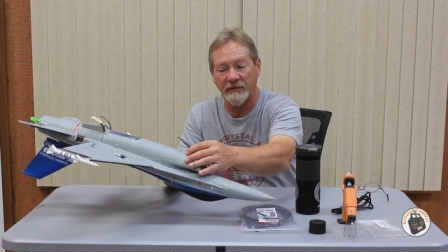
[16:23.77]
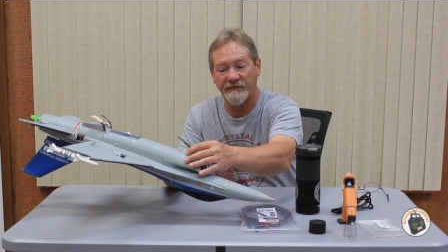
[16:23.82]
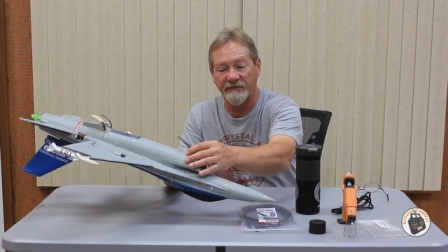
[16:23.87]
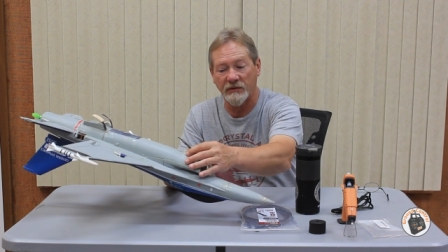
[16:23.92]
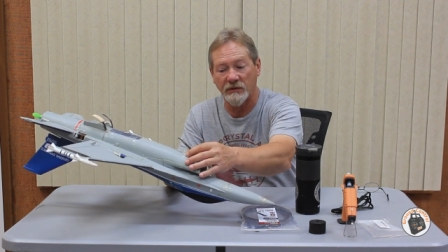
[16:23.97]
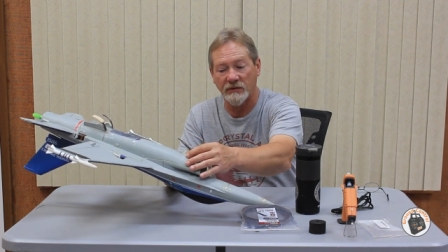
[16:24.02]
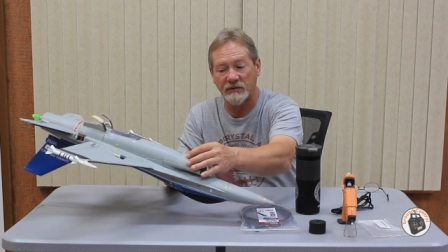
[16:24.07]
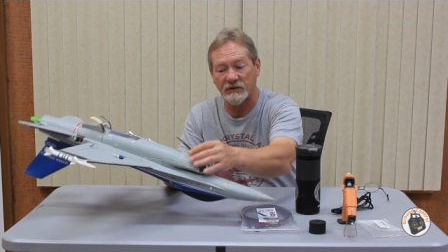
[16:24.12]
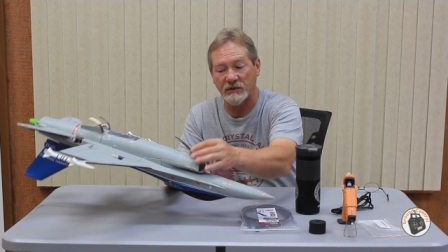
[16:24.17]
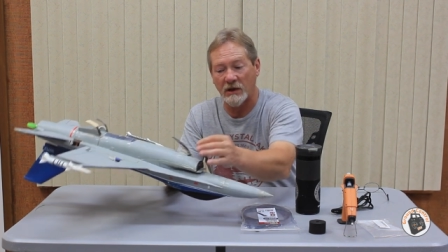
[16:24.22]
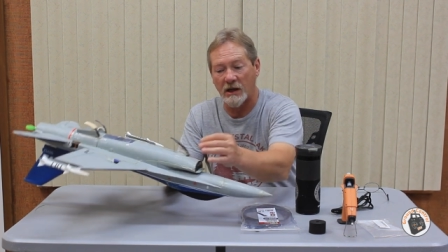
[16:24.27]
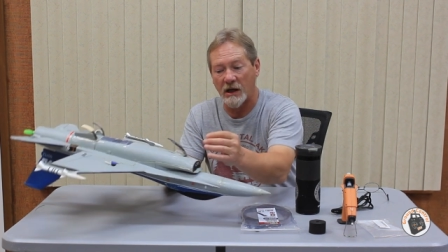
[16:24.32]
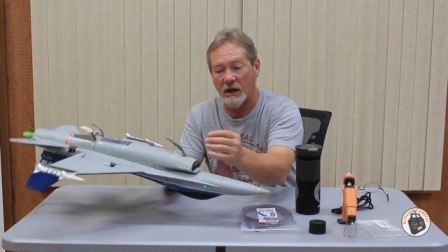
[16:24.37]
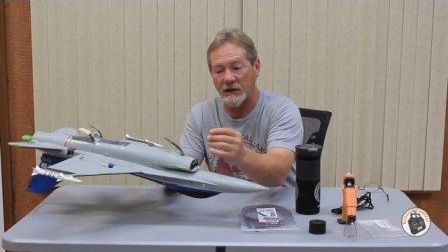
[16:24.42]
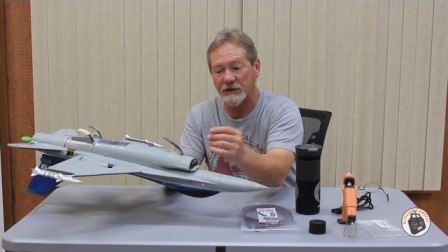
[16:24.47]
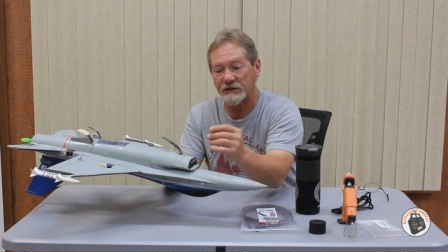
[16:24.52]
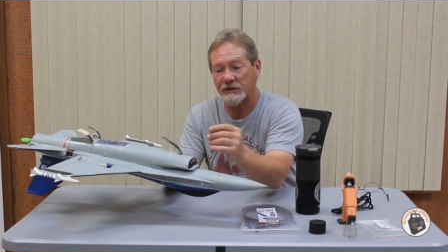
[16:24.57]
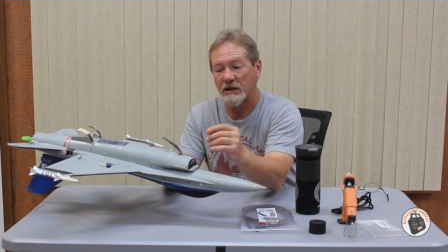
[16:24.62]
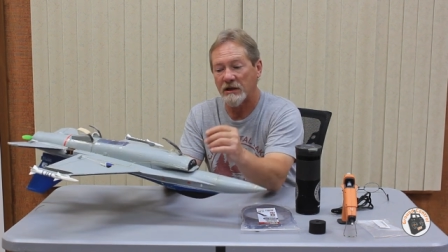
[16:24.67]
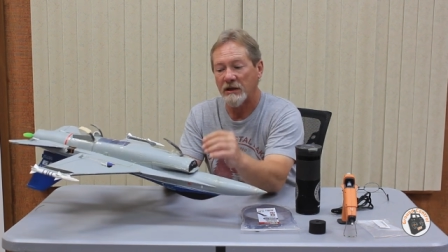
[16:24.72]

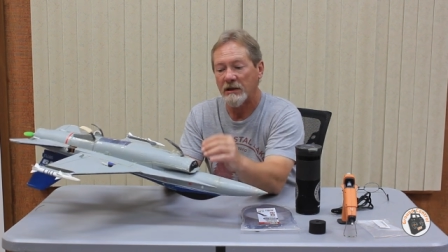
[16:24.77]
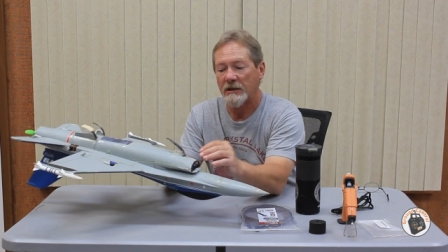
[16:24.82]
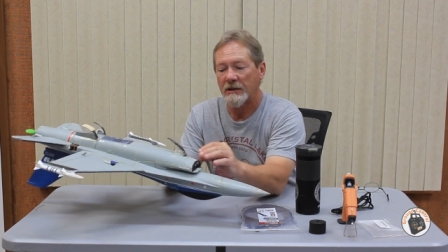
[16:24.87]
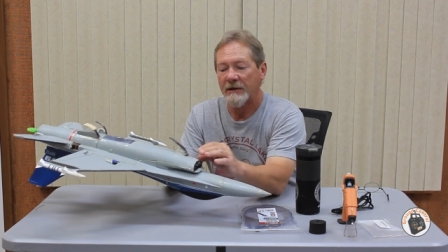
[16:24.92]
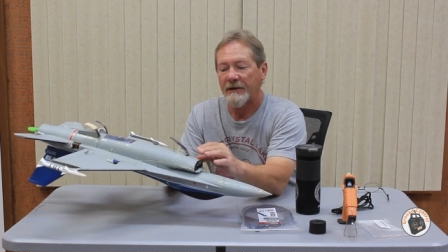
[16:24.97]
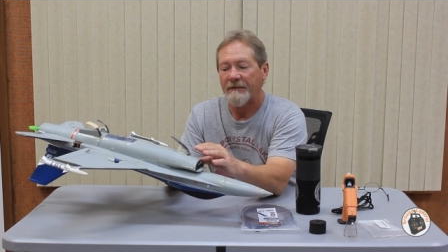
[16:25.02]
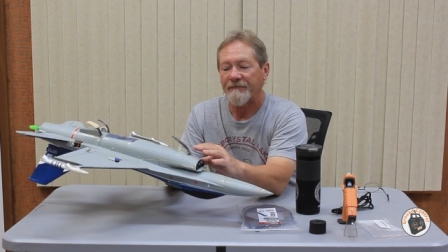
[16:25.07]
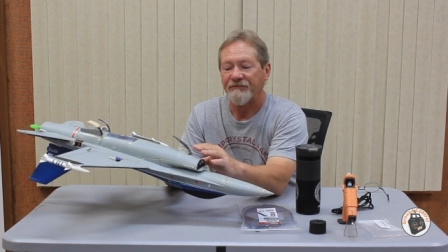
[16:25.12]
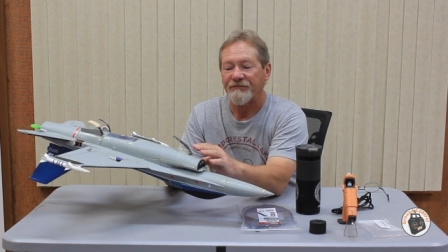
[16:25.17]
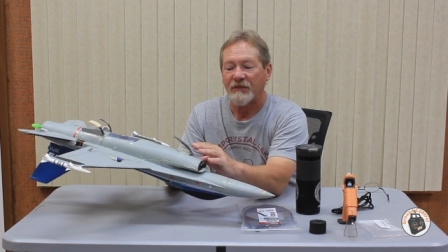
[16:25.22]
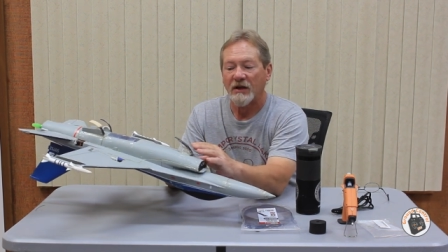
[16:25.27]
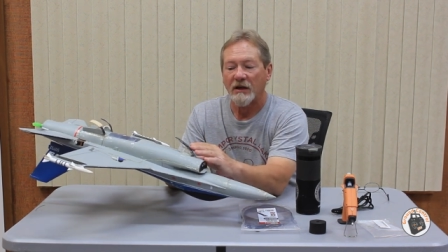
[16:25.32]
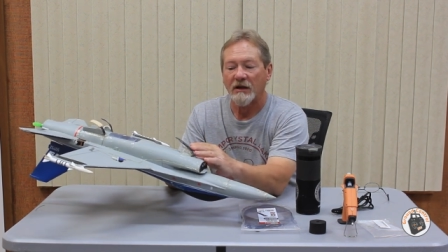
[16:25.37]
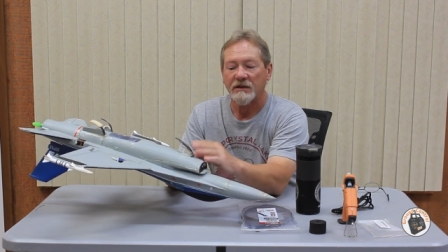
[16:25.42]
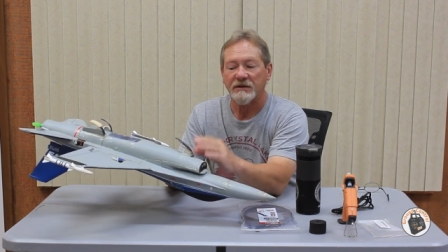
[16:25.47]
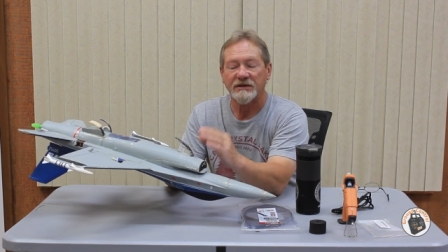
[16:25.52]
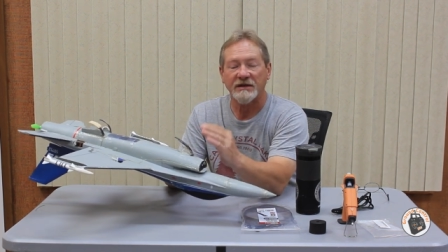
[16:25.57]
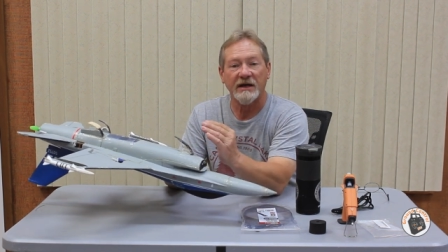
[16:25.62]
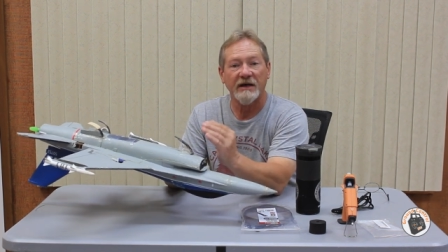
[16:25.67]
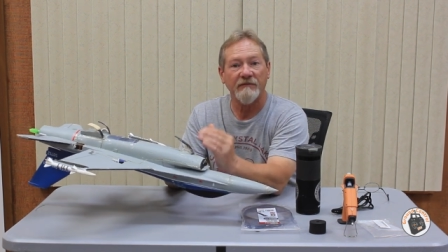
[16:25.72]
fuselage
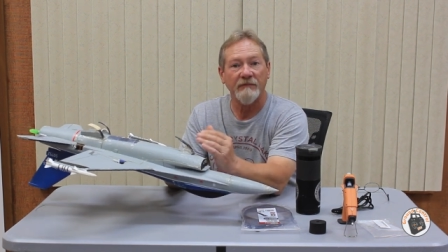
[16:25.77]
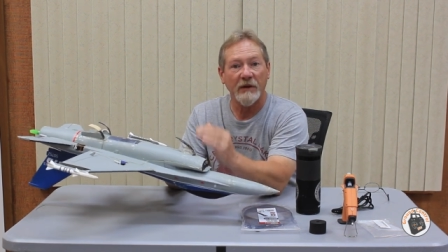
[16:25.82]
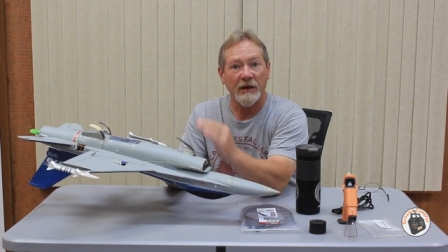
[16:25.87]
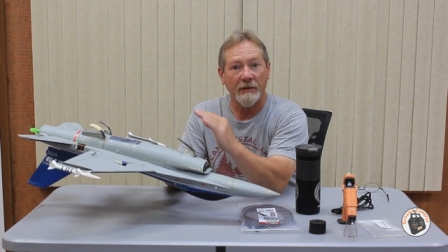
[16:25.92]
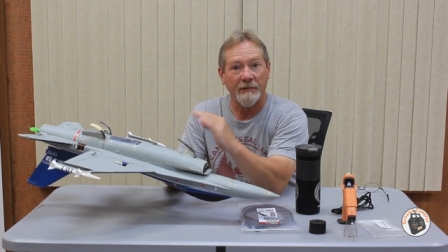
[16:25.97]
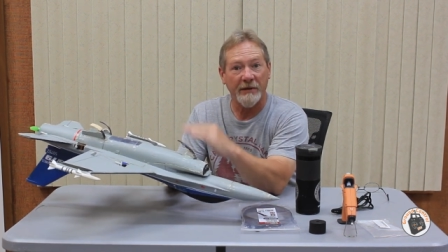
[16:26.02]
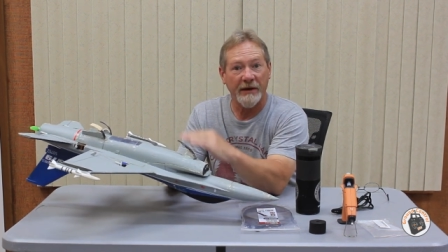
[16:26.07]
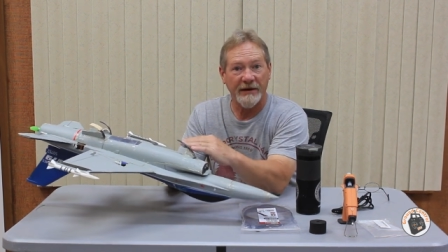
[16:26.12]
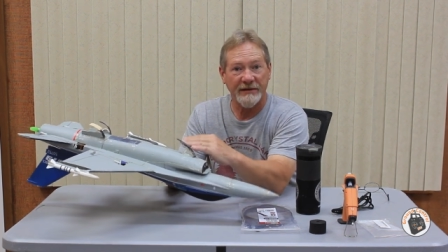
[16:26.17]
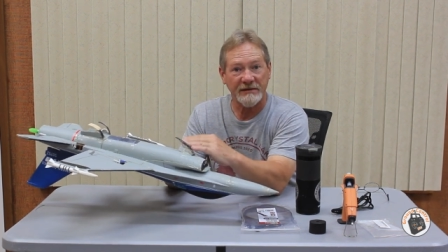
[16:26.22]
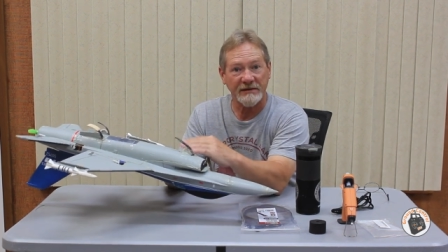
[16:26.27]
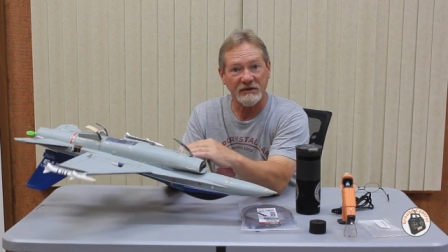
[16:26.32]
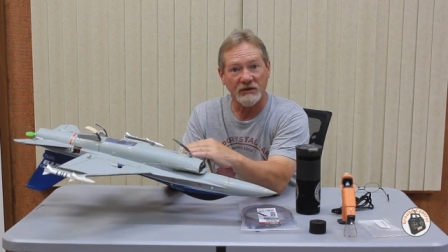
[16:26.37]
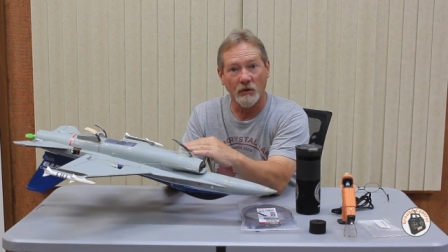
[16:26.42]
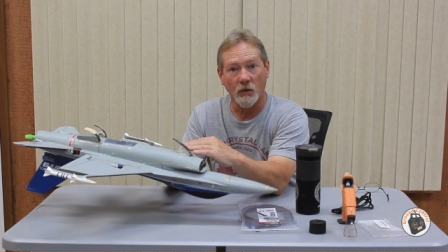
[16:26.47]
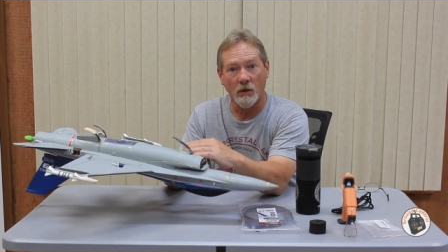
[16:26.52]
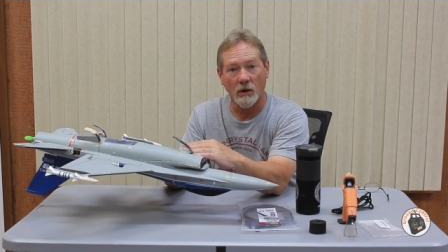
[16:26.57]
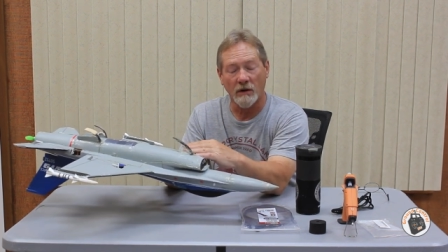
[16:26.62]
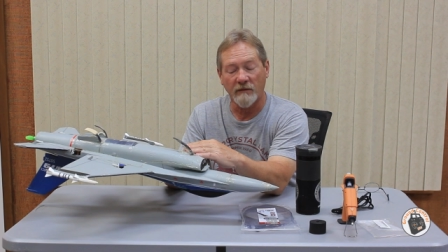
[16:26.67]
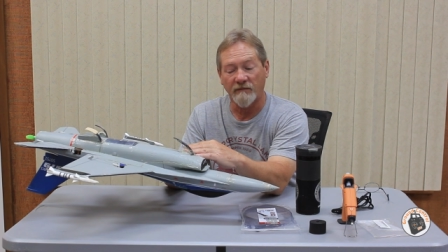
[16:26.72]
to give me a base to
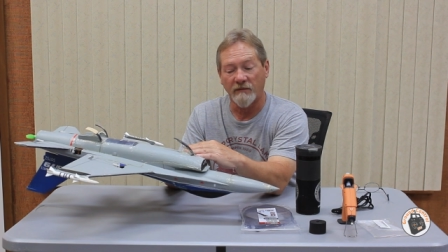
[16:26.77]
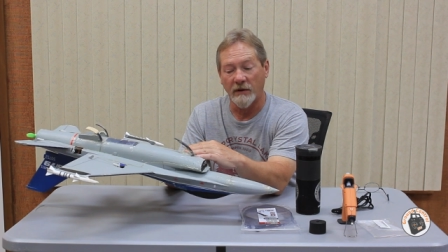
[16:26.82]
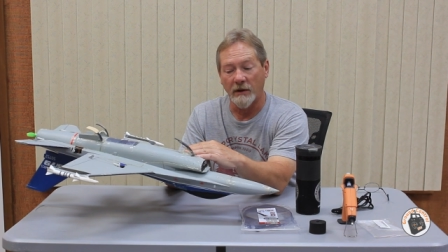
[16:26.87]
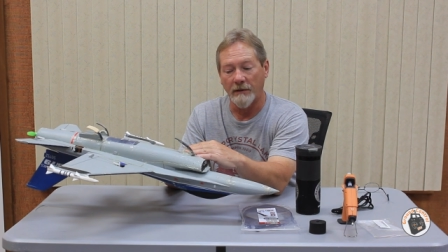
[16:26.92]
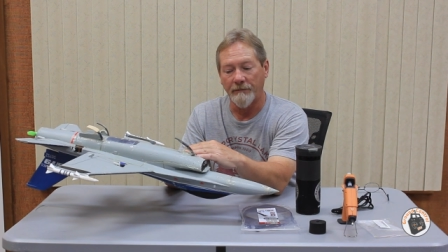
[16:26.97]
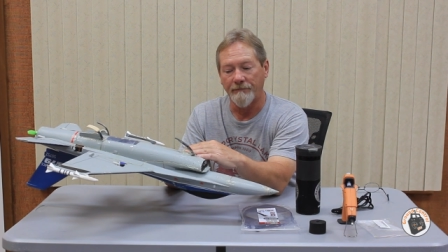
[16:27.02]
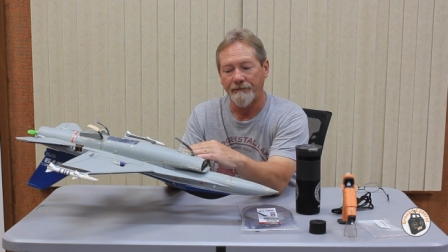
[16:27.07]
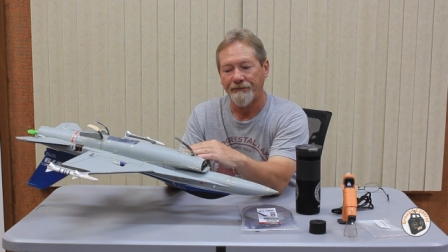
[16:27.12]
work from.